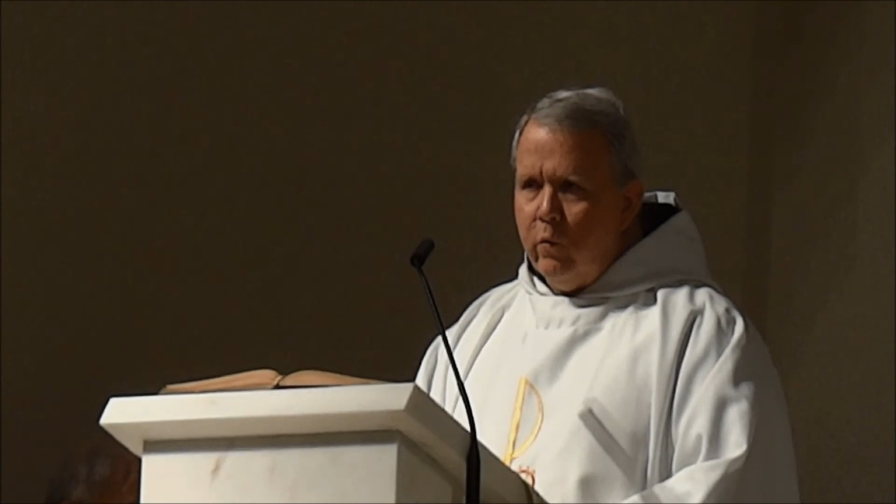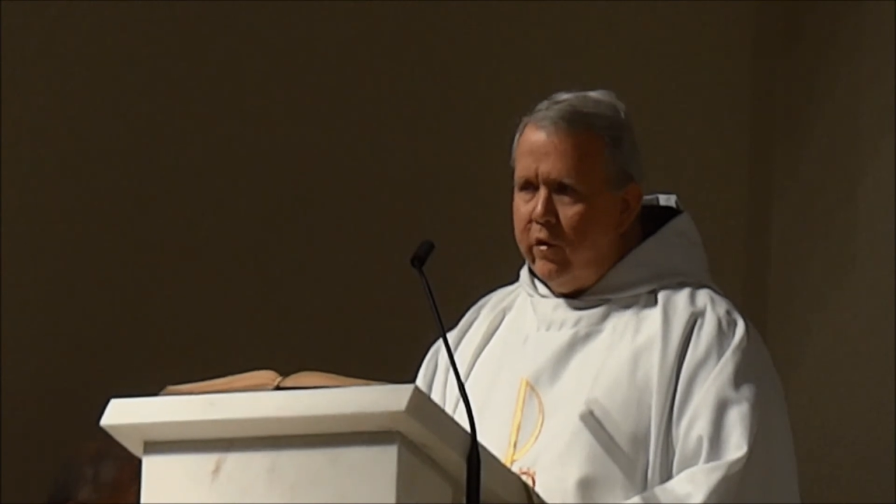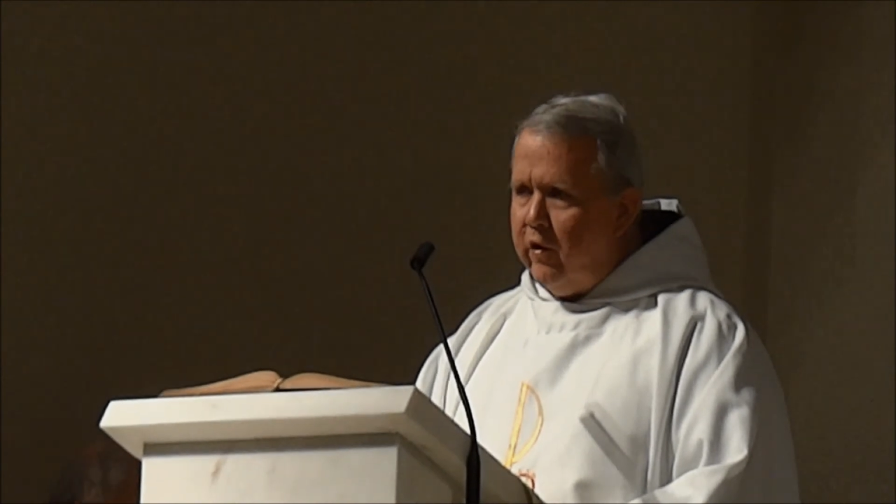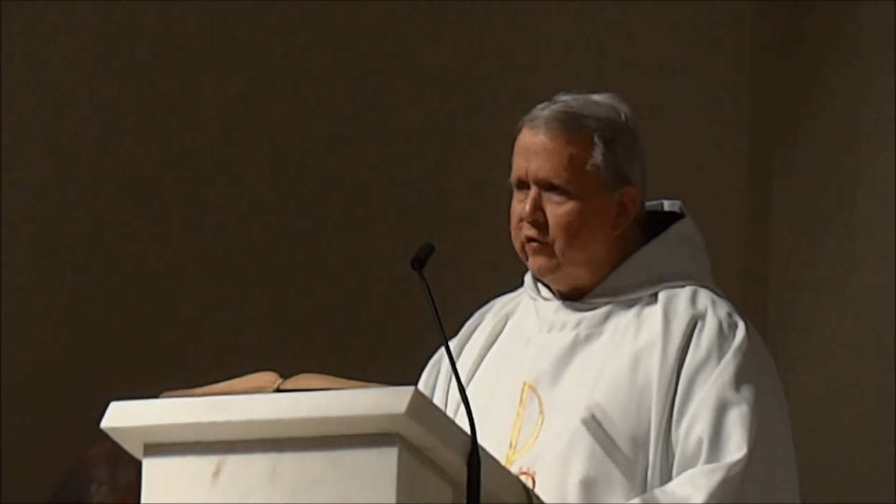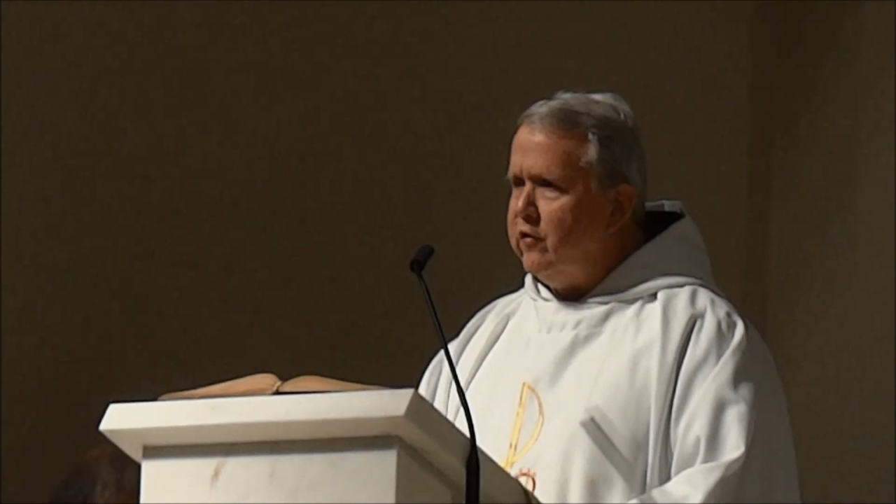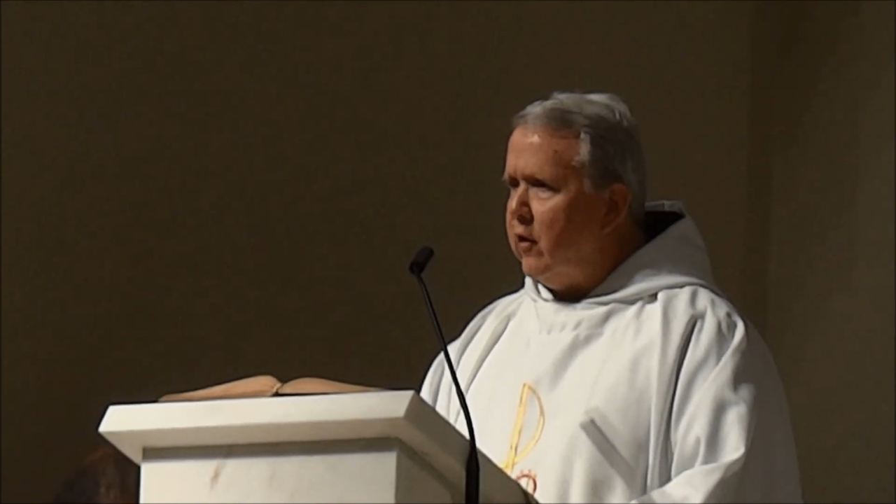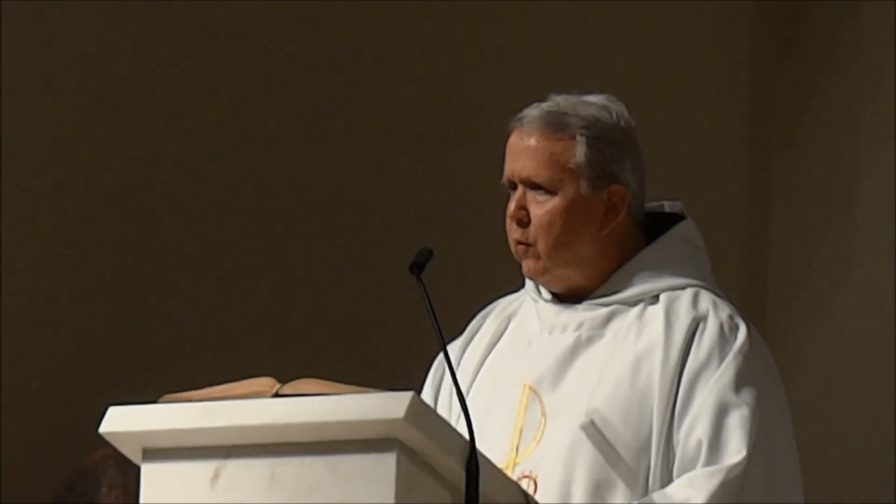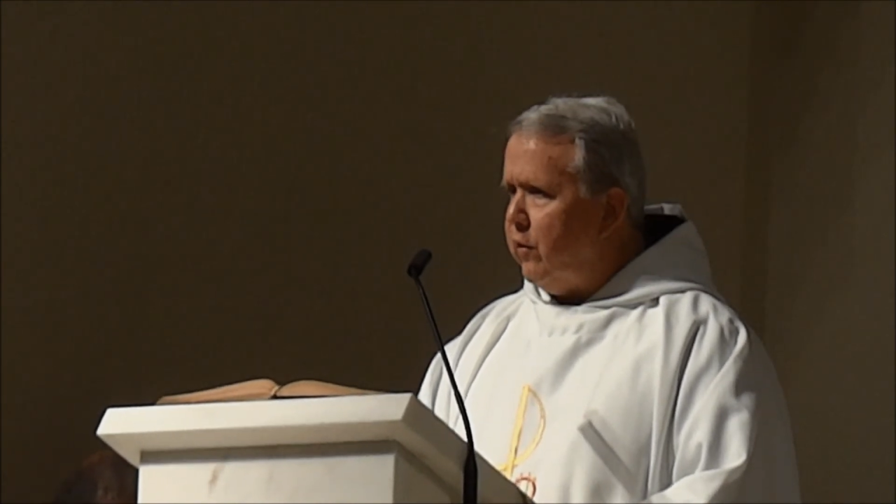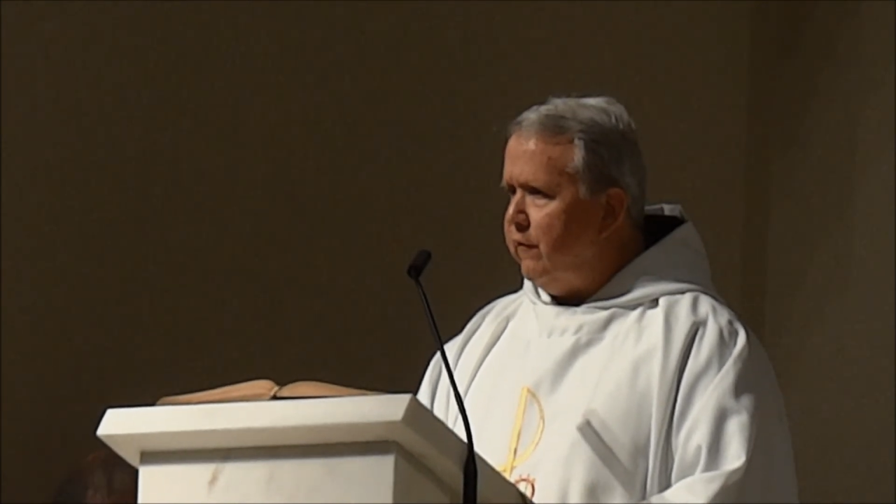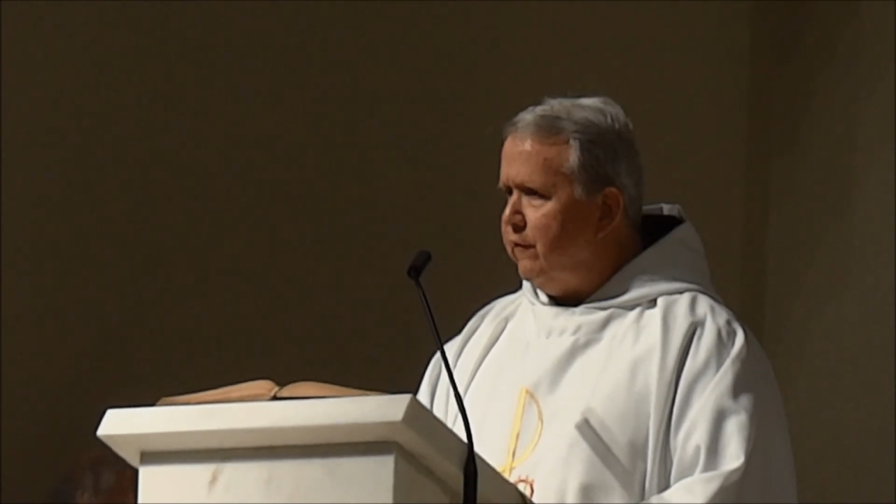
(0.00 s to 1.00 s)
when they're
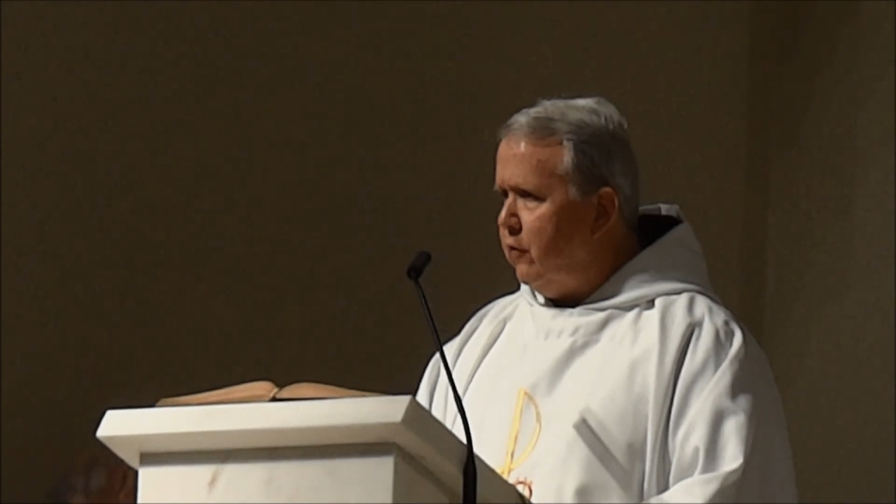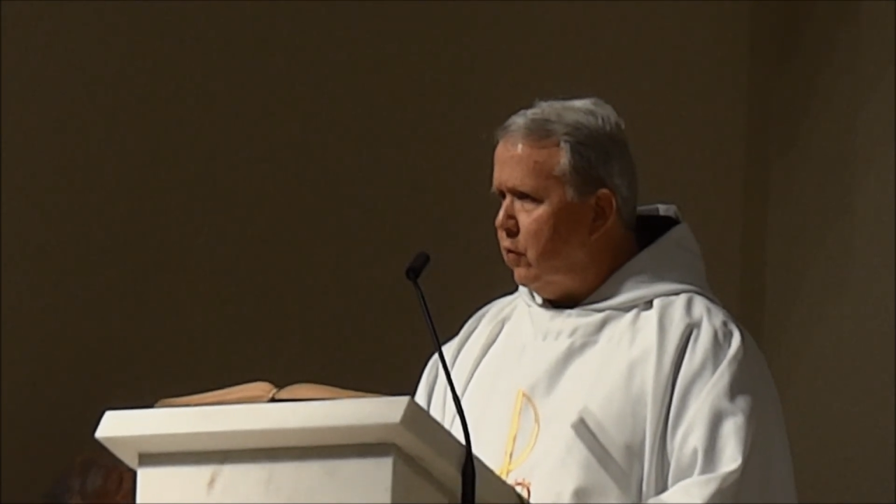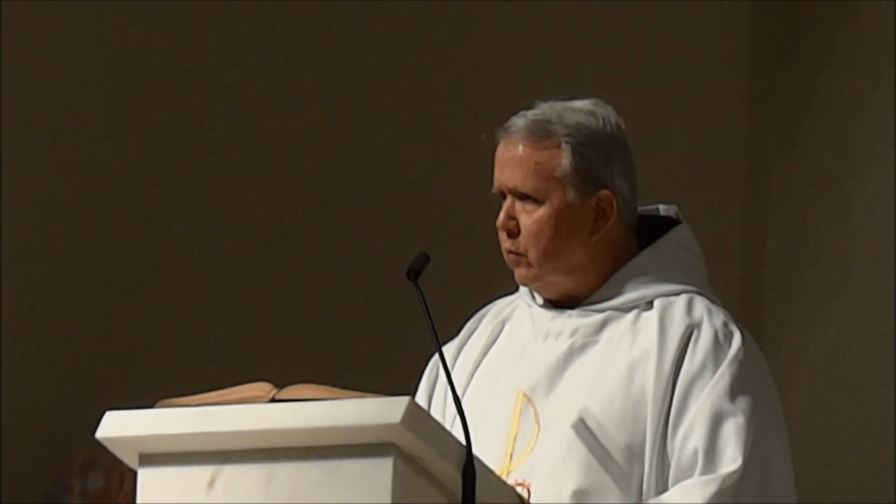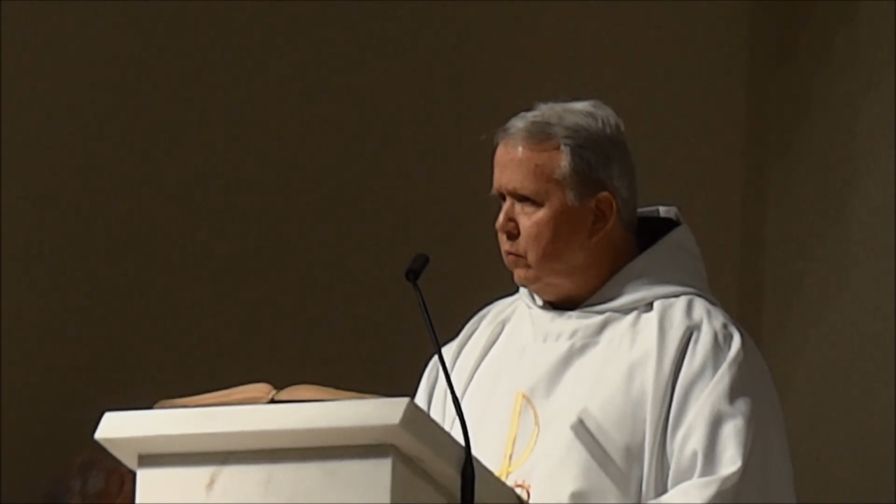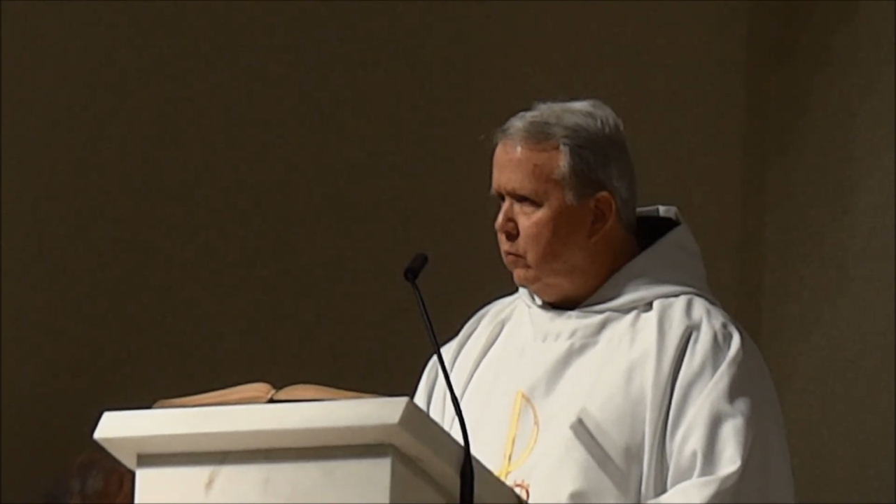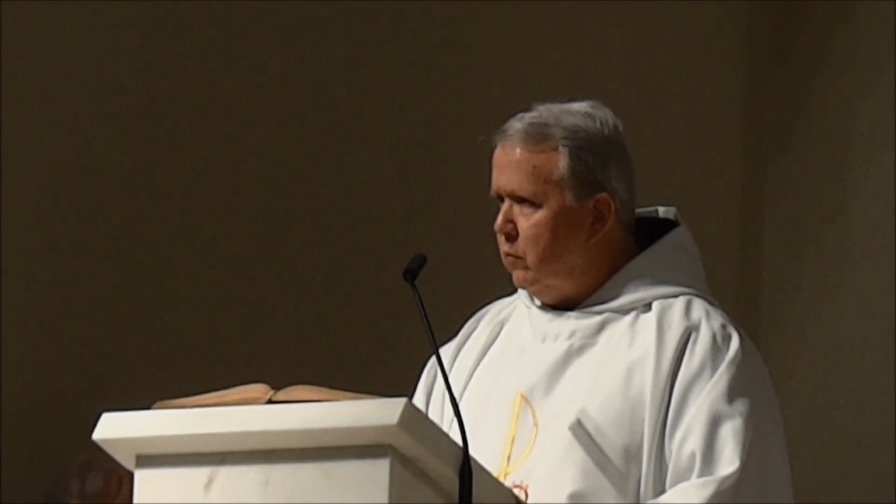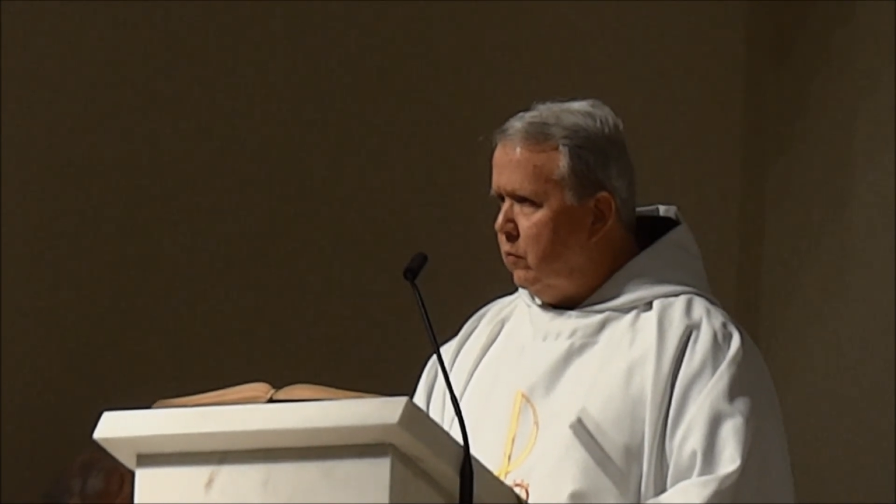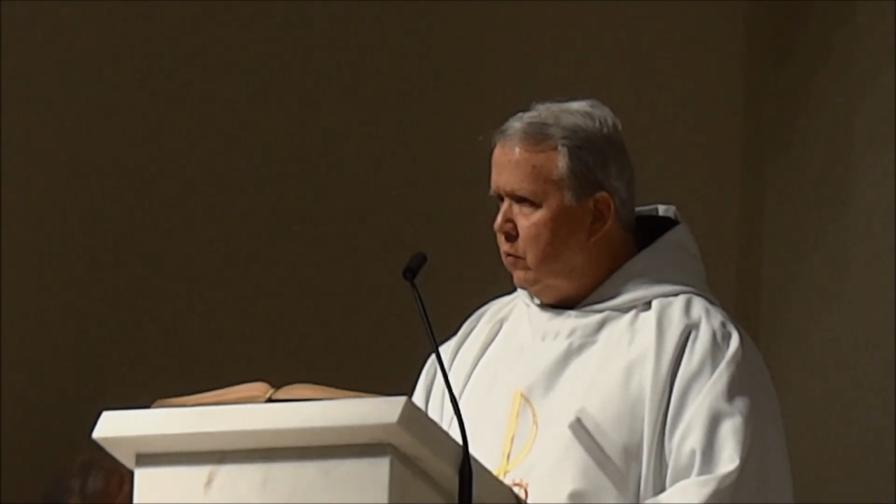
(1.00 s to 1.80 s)
sick with the flu.